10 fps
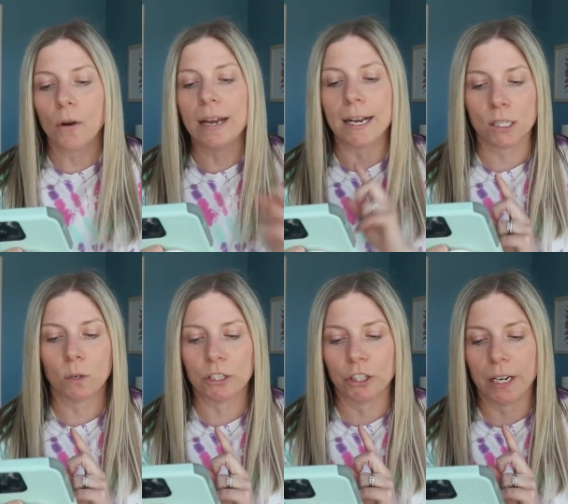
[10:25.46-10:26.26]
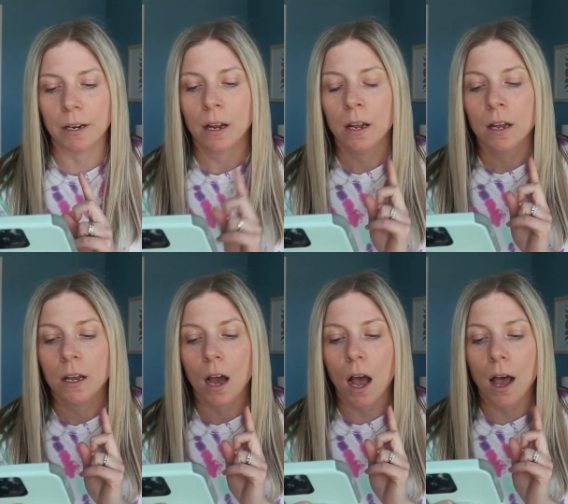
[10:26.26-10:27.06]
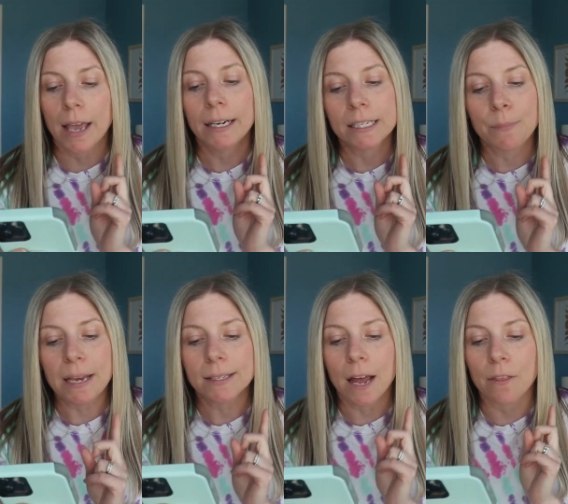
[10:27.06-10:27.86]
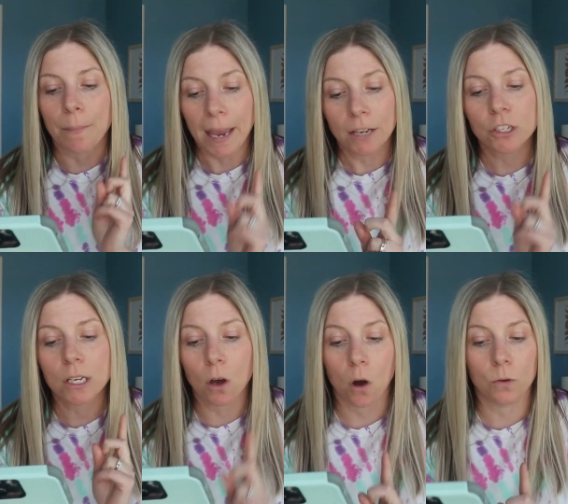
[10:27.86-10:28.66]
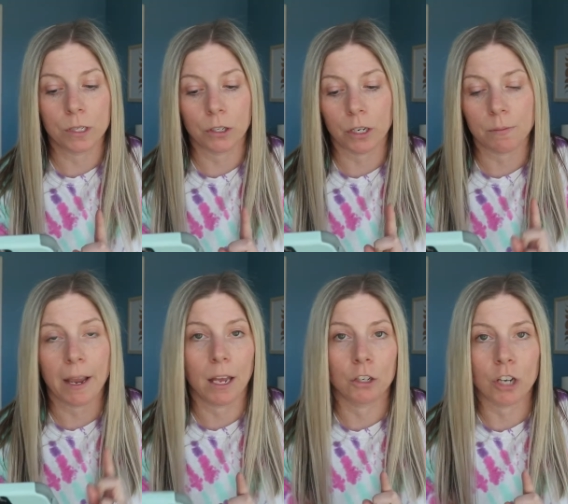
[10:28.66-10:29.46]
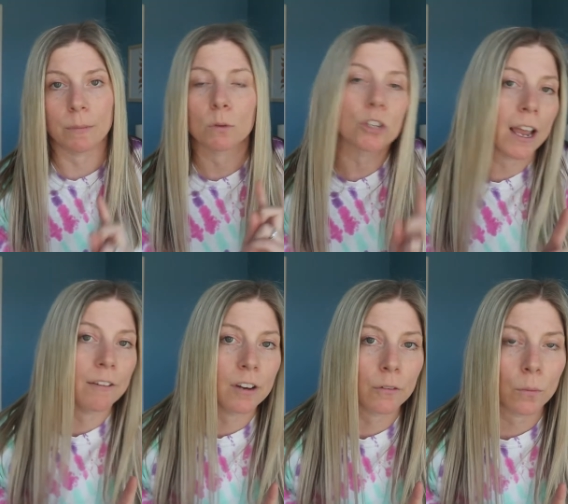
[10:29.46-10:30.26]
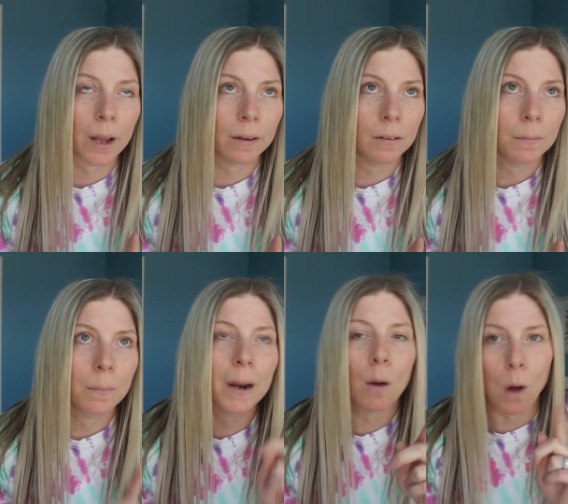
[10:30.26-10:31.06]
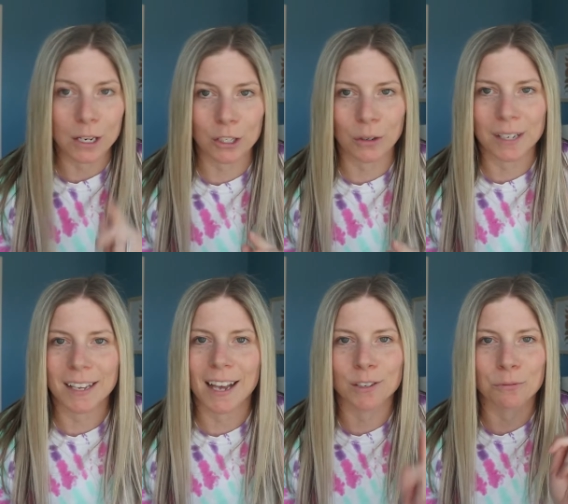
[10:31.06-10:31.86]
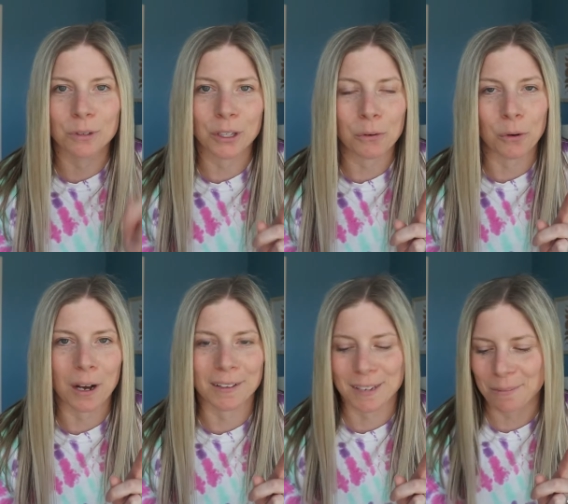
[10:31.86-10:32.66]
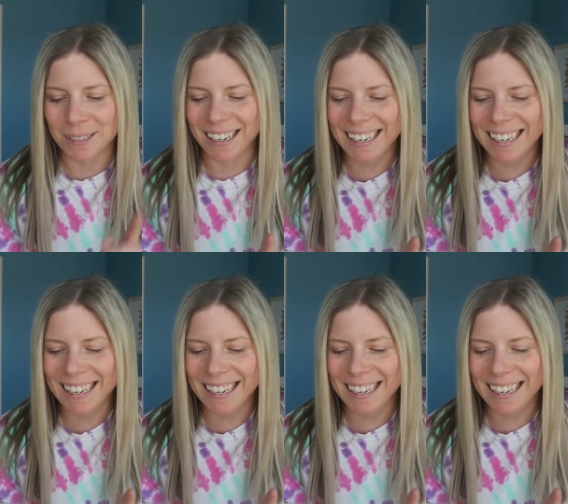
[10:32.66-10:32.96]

Okay, next question. Uh, and it is based on the Pages and Co series by Anna James, which I have never read, but I want to because it has a really cool concept.